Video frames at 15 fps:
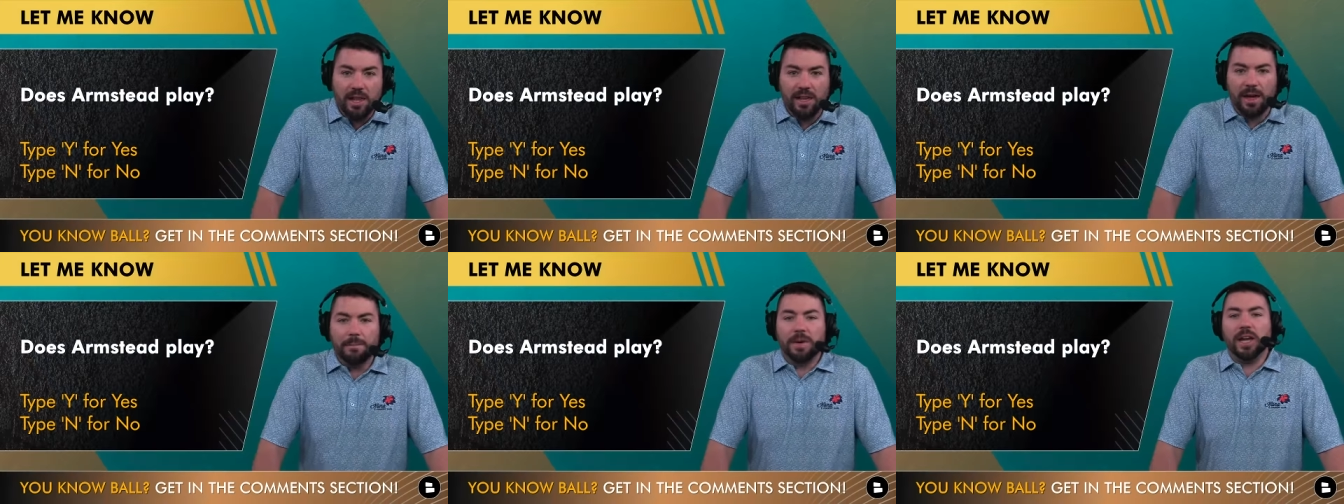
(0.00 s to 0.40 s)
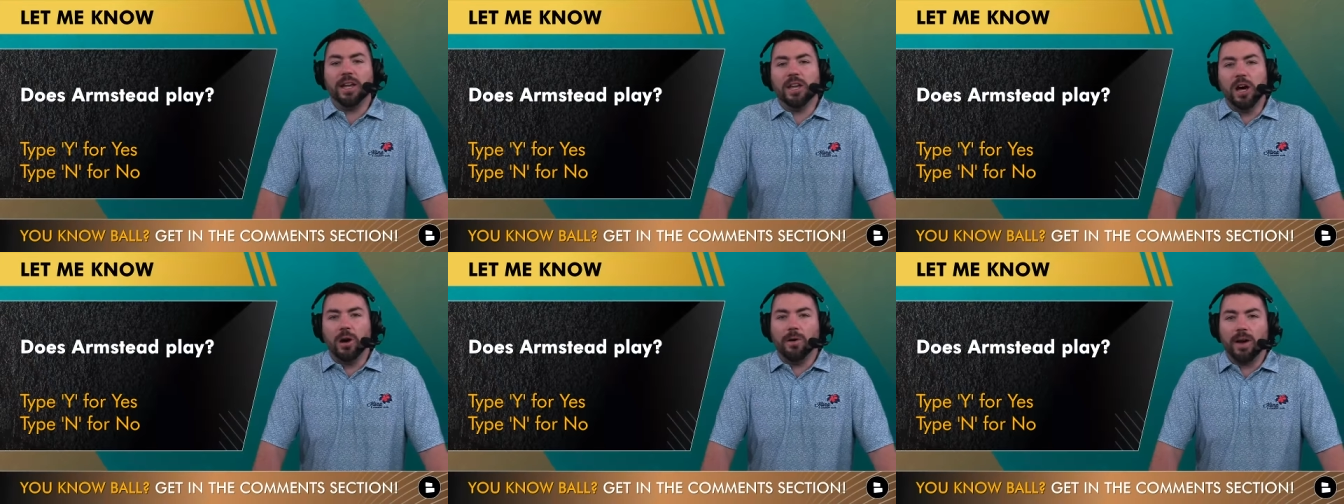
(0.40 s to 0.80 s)
Let me
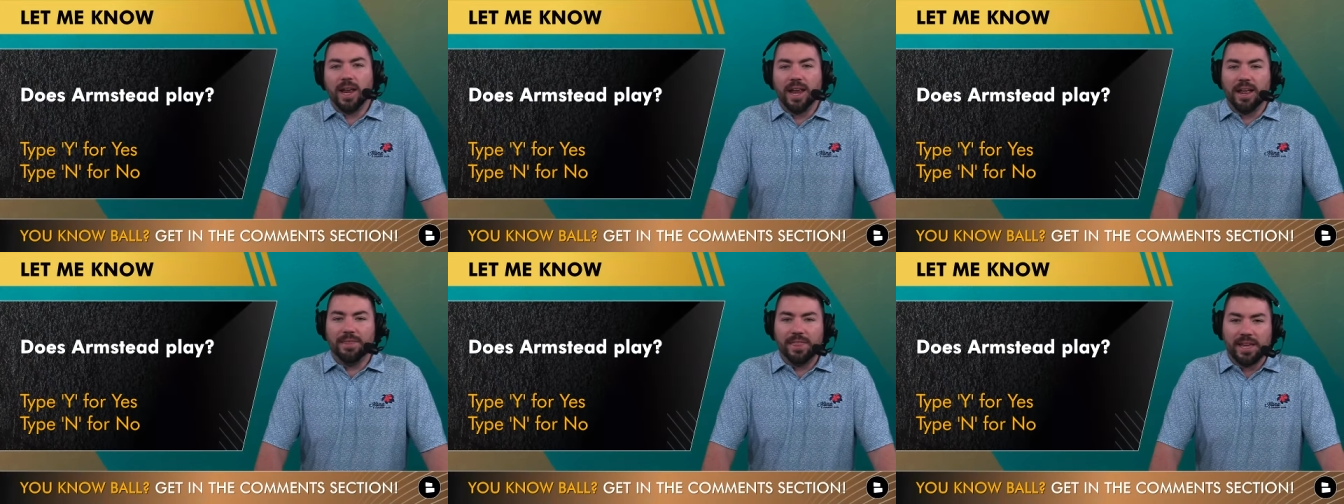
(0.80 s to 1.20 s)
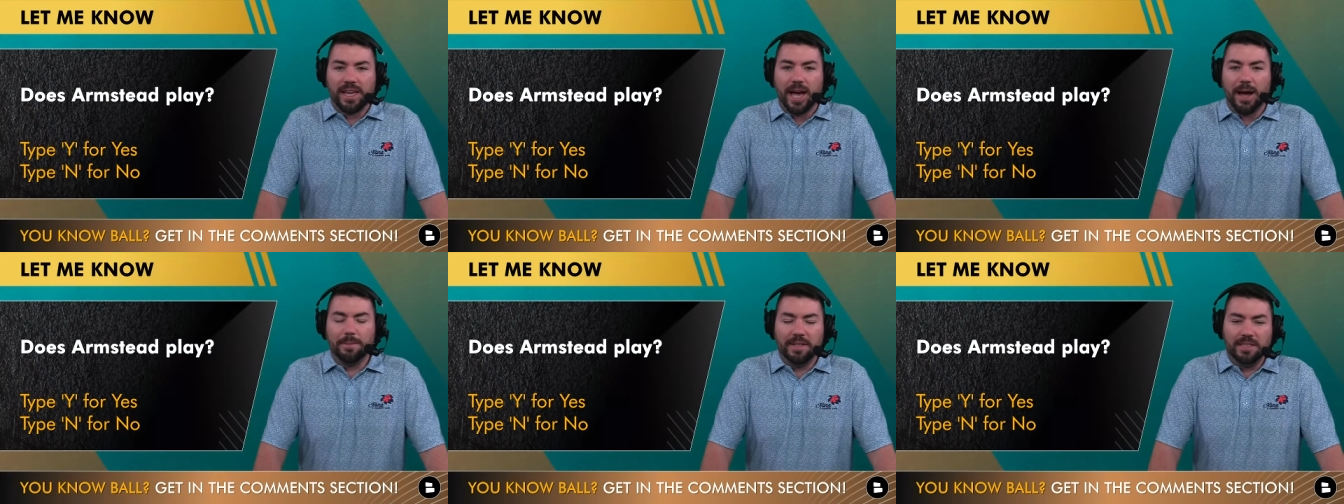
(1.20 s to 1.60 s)
know in the
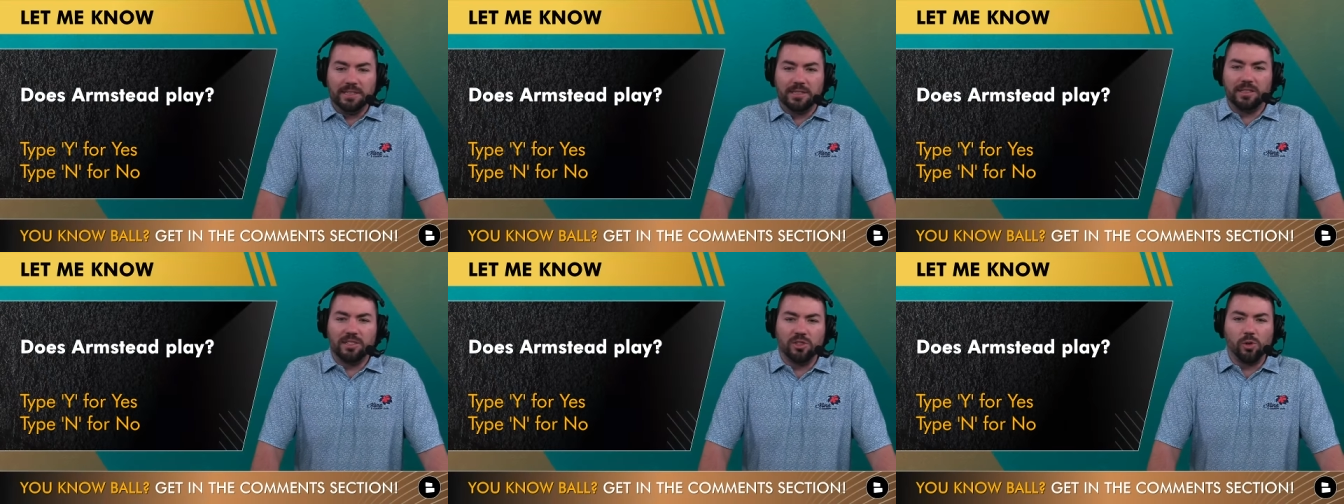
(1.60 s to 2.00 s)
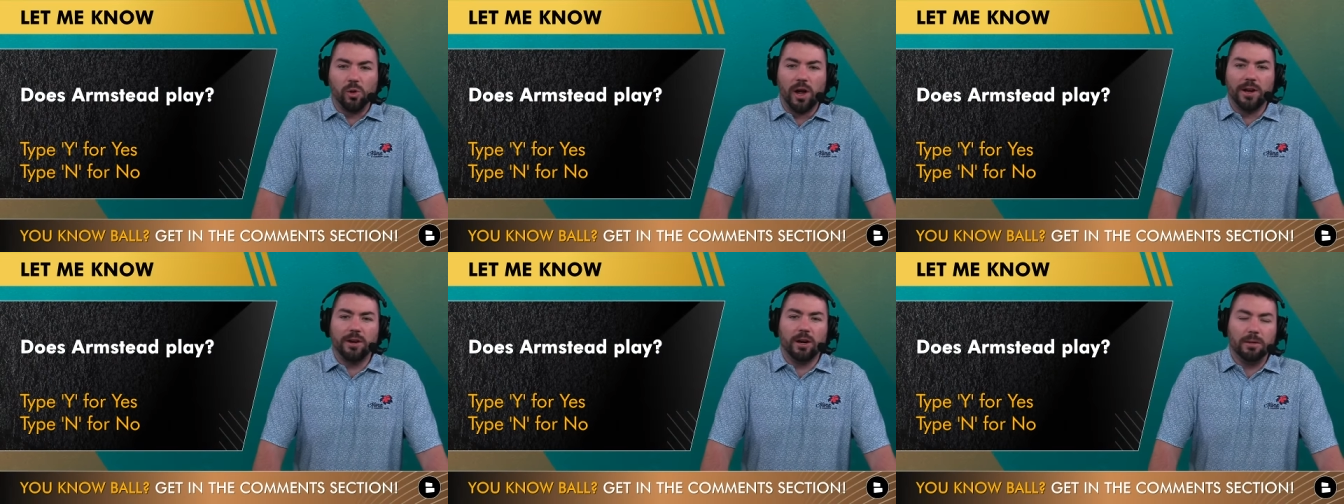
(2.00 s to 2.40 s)
comments does
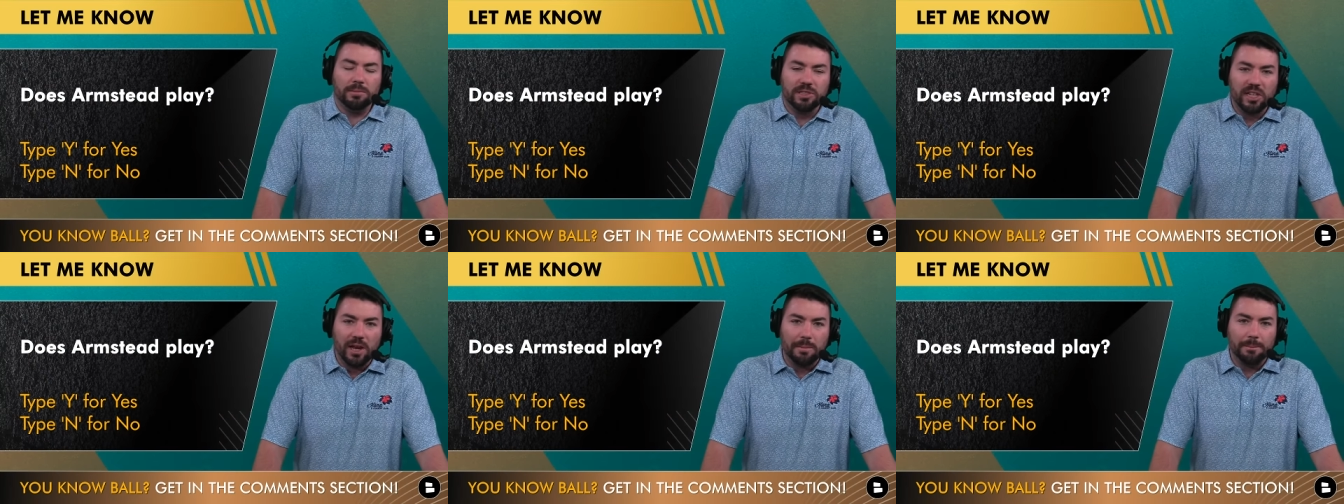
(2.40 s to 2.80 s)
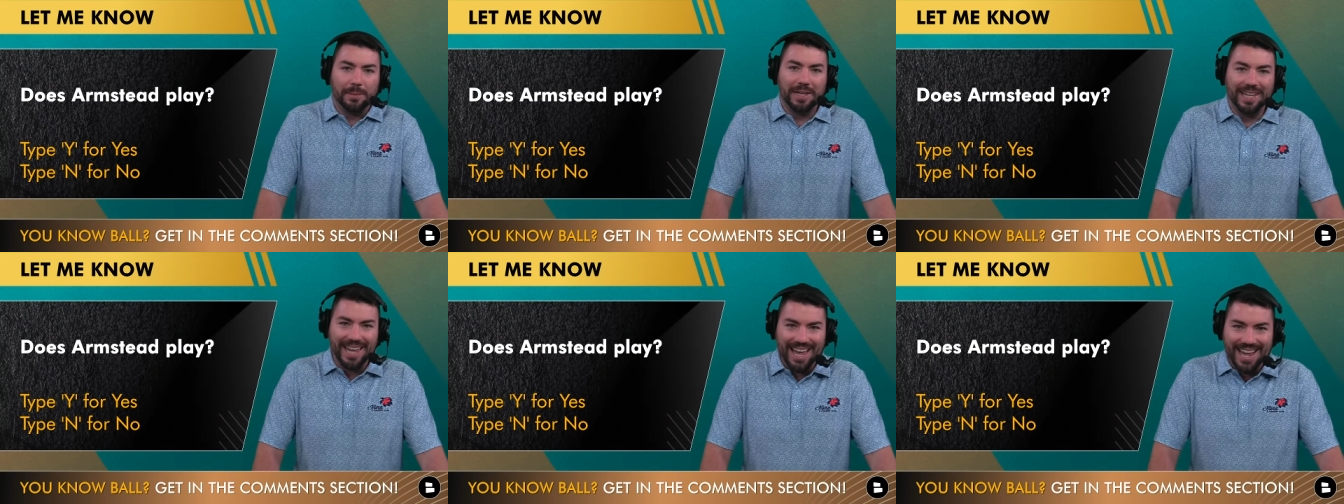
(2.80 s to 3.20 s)
Terron Armstead
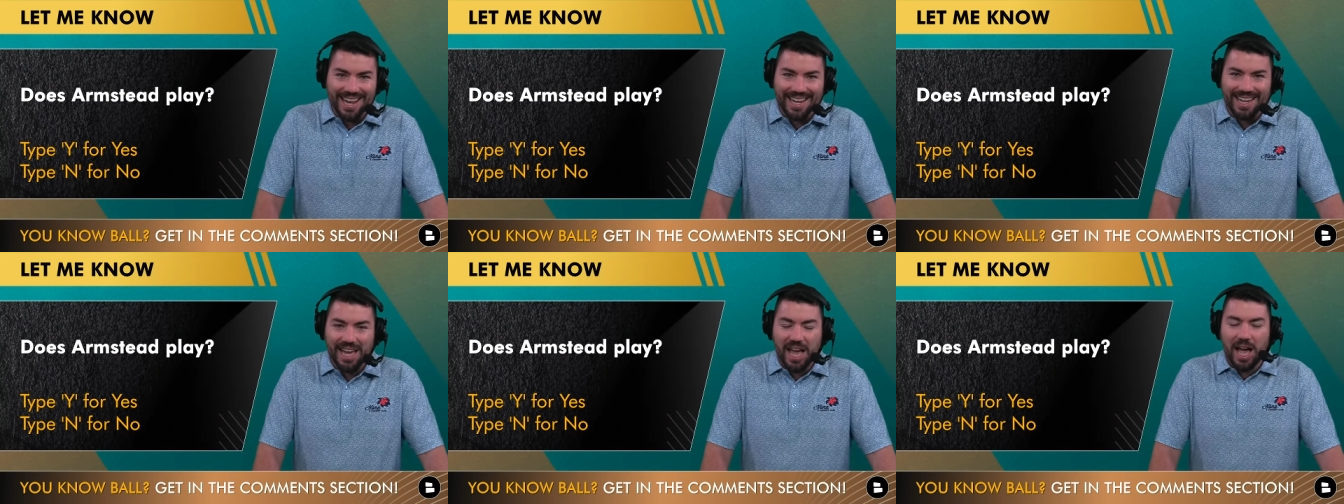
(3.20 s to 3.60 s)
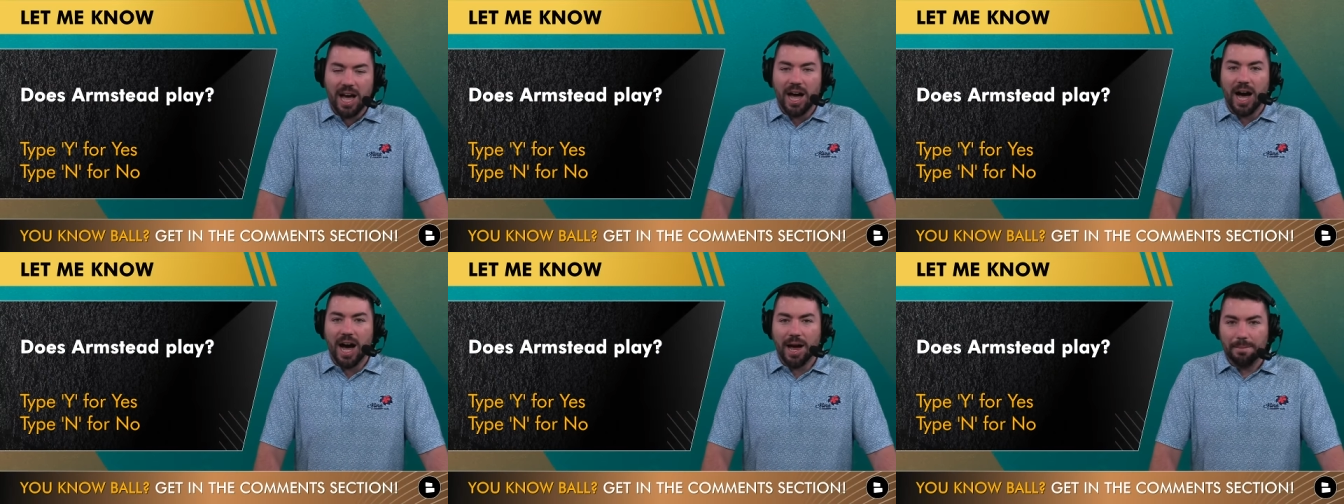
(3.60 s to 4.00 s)
play
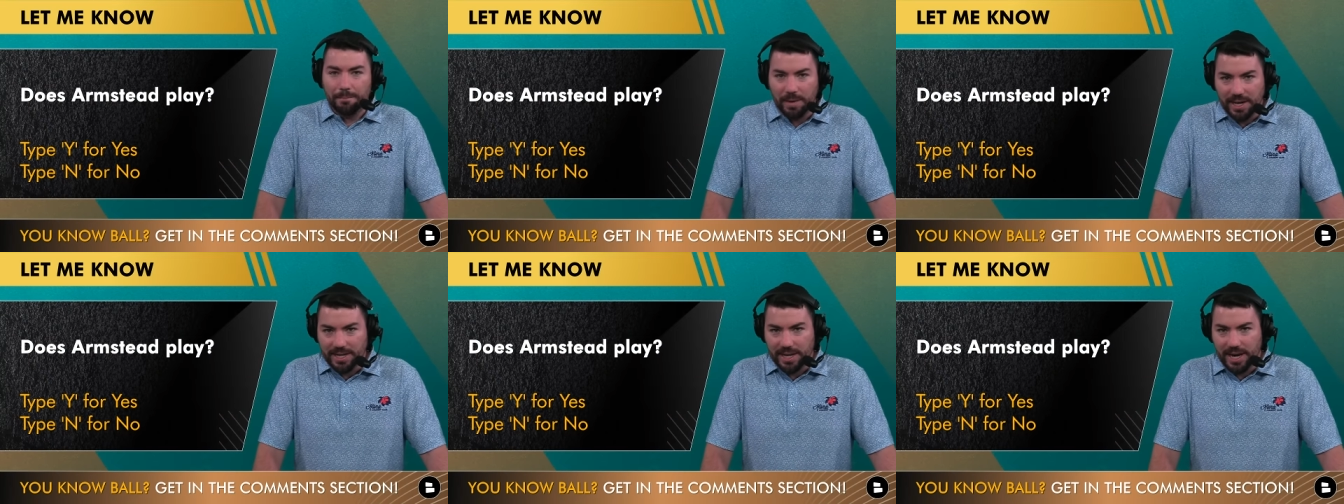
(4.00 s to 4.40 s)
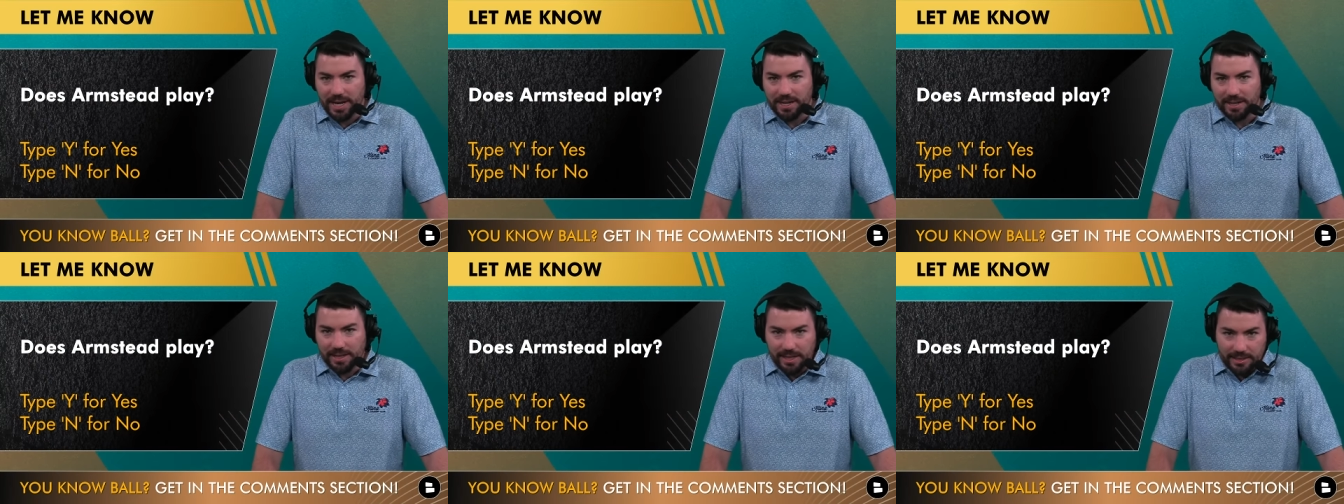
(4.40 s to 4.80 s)
on Monday
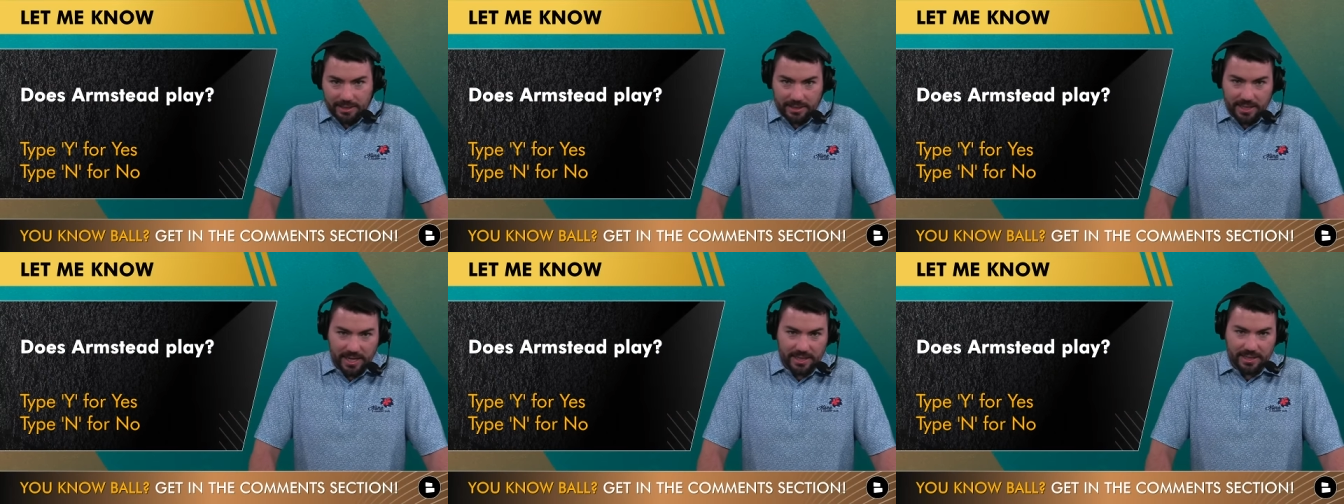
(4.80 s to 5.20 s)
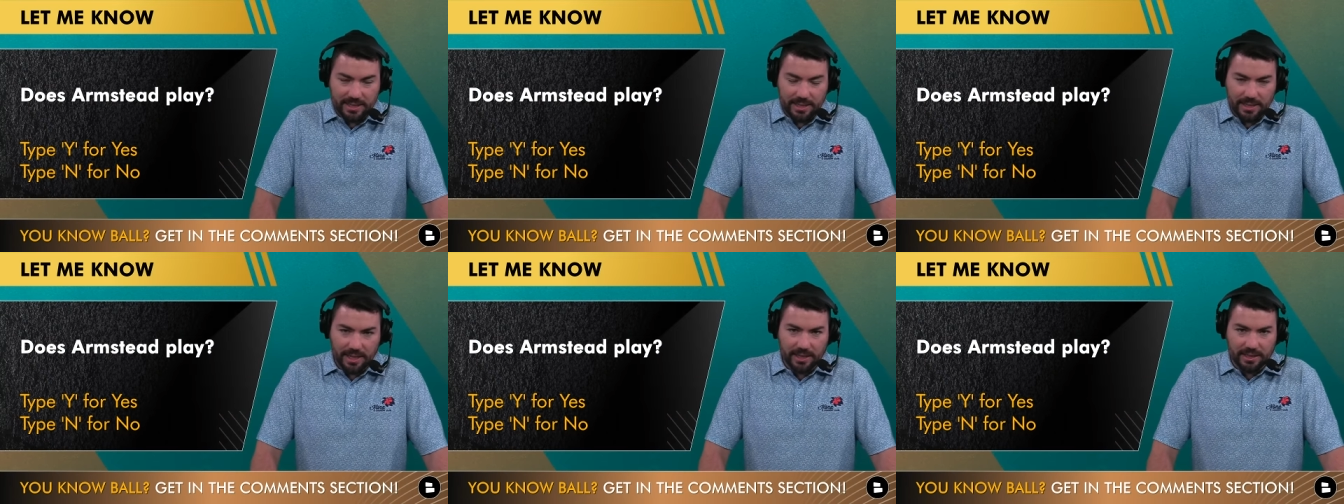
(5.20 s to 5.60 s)
against the
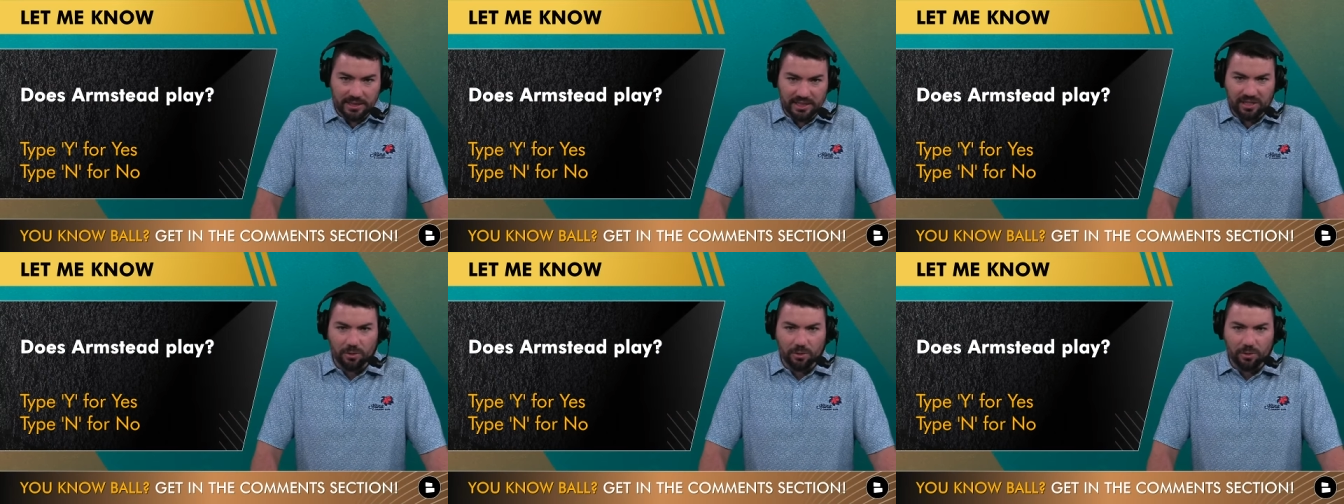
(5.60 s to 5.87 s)
Tennessee Titans?